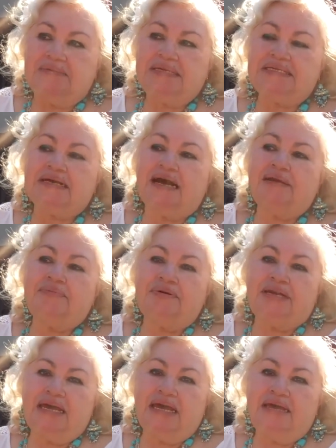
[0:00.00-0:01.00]
name is
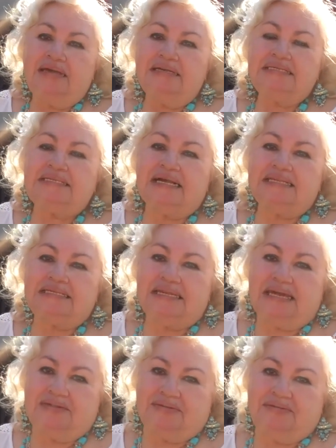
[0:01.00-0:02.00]
Carboney
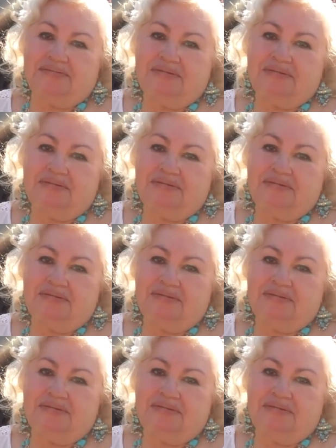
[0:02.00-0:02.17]
Salcedo,